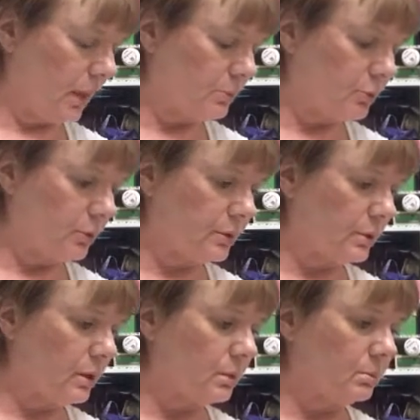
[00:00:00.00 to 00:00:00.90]
I'm sure
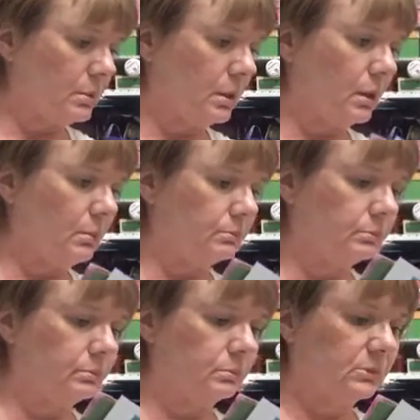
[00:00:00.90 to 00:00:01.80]
it's on the
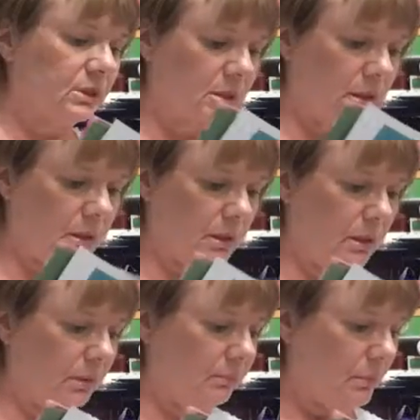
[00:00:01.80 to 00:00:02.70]

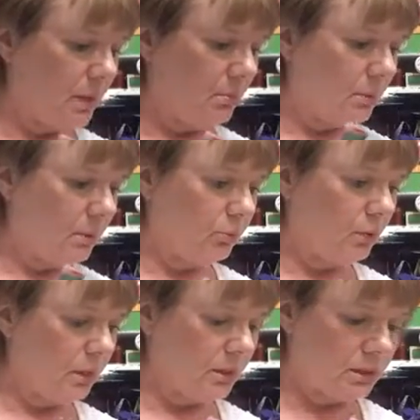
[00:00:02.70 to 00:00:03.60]
CD. But I'm
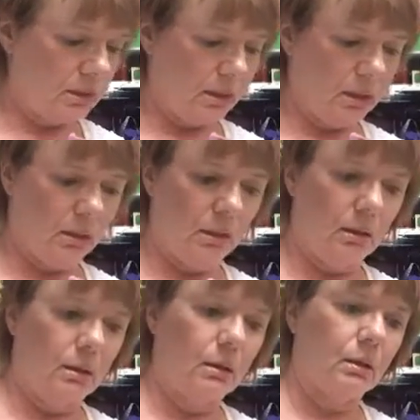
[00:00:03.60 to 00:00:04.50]
trying to
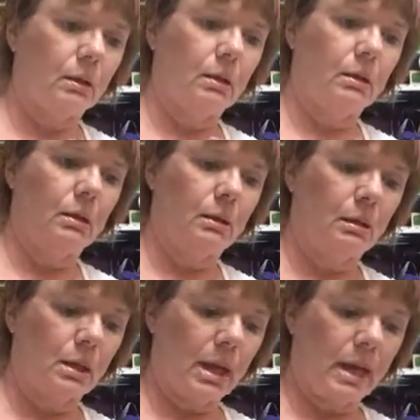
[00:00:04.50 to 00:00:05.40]
see.
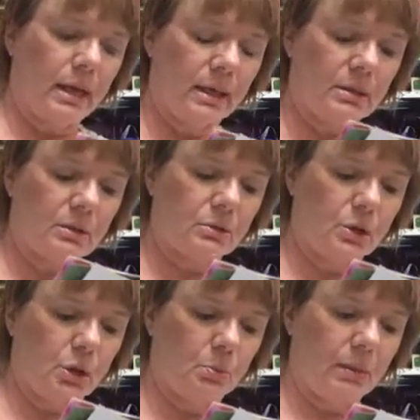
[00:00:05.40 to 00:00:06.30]
I guess there's
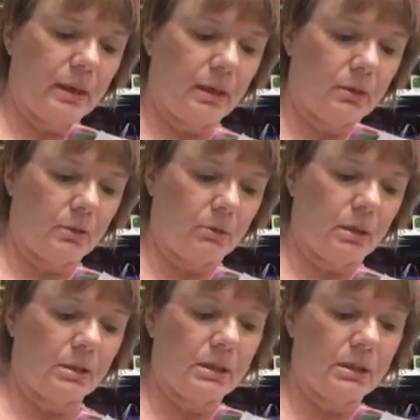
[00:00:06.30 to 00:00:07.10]
no pattern.